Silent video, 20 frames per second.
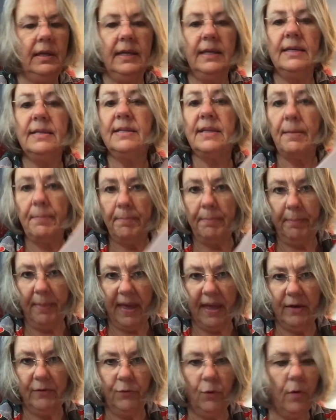It is a
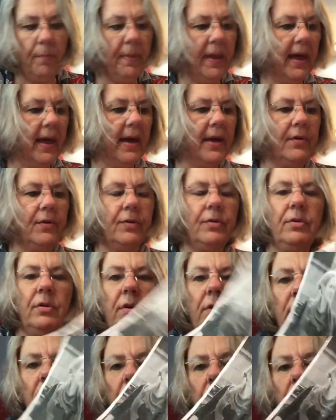pay-for pattern.